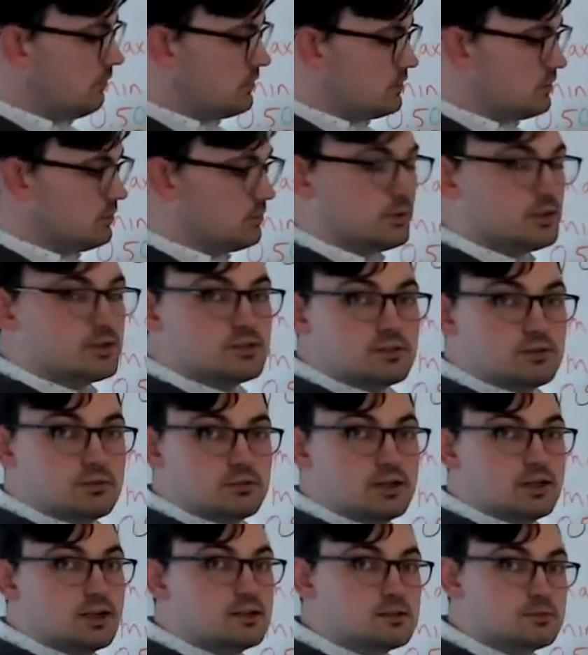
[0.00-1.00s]
2 plus 3
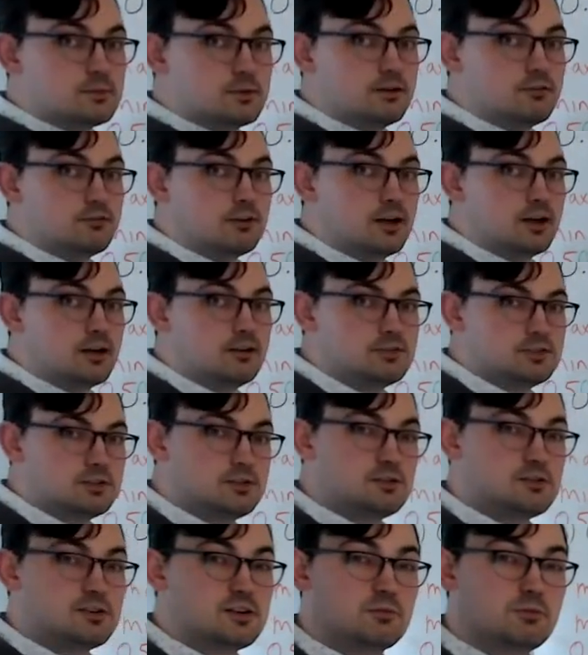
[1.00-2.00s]
gets me to 5. So you
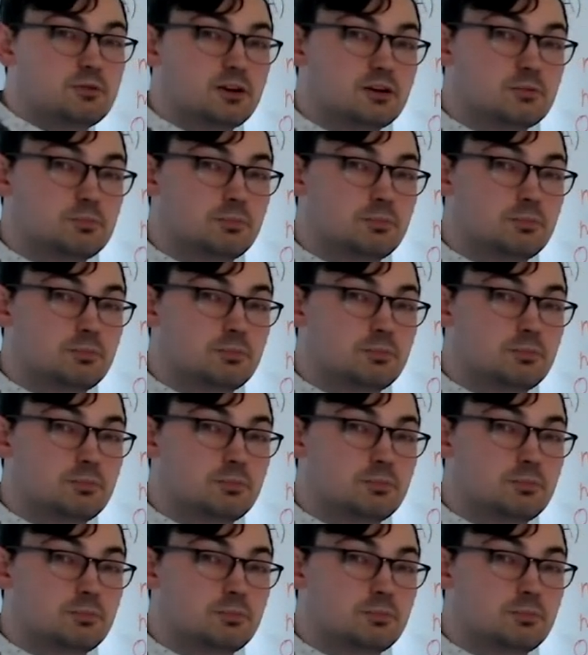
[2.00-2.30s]
can work